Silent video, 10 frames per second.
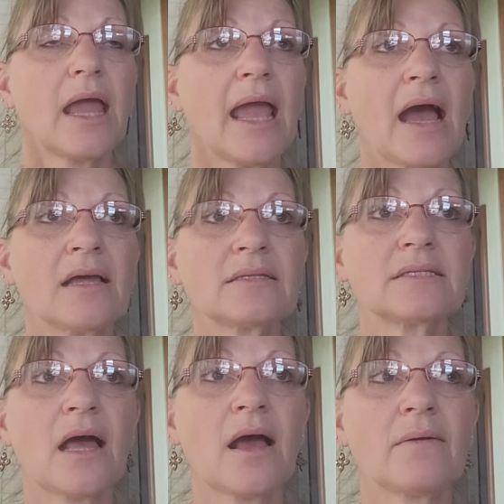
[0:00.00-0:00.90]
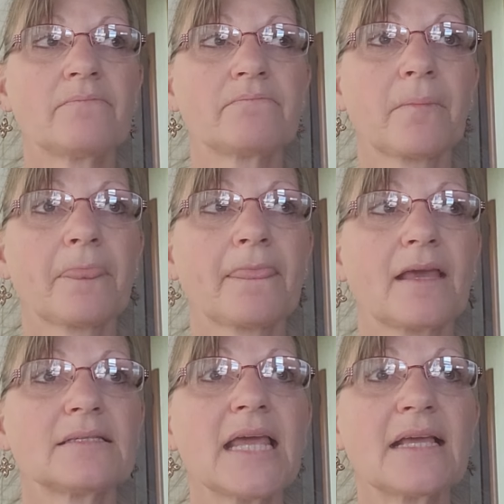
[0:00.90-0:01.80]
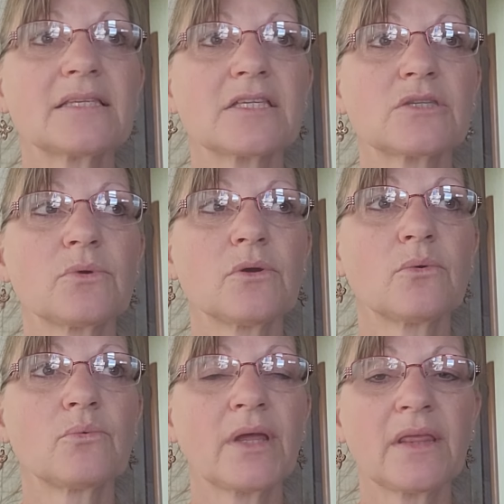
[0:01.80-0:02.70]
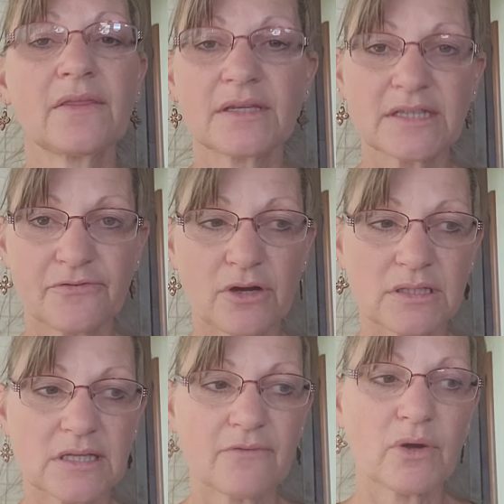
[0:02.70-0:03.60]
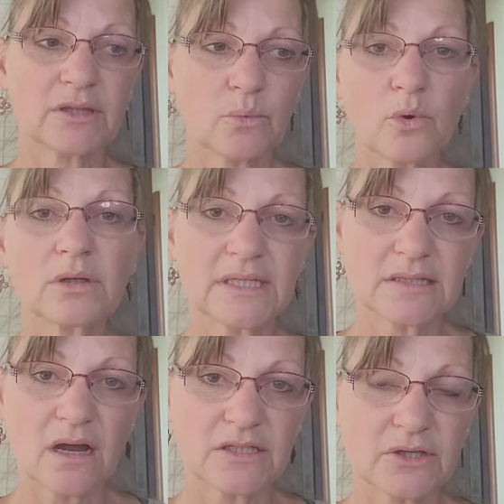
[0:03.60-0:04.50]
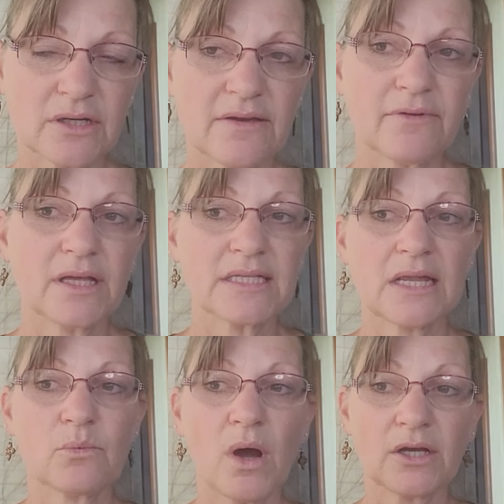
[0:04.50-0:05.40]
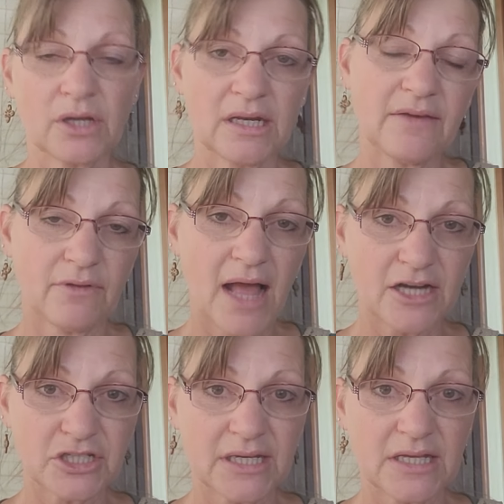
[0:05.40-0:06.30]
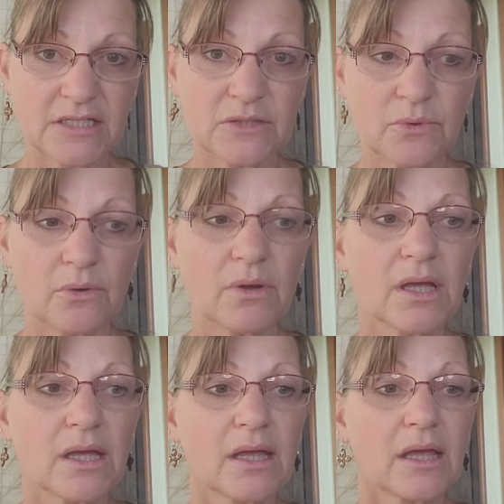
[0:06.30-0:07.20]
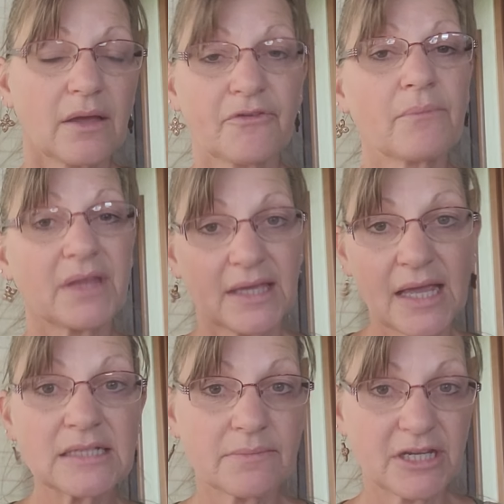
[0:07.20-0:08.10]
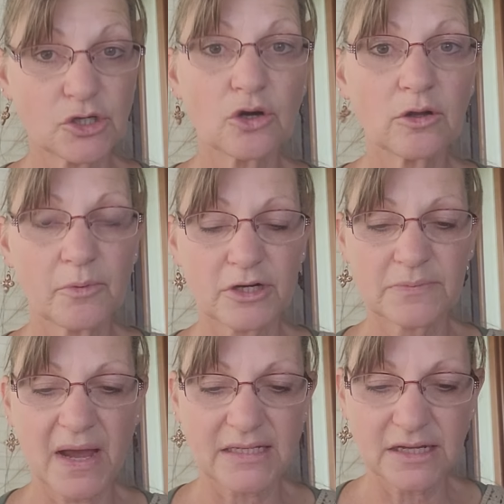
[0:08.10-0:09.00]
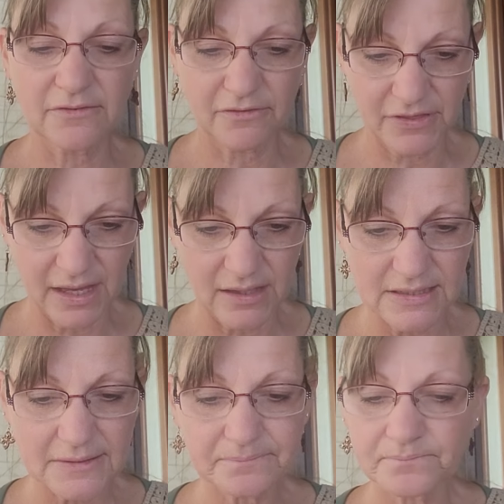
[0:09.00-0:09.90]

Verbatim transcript: and um, takes us through really the difference of what the world has taught us good and evil is and what good and evil actually is through from the kingdom eternal perspective of things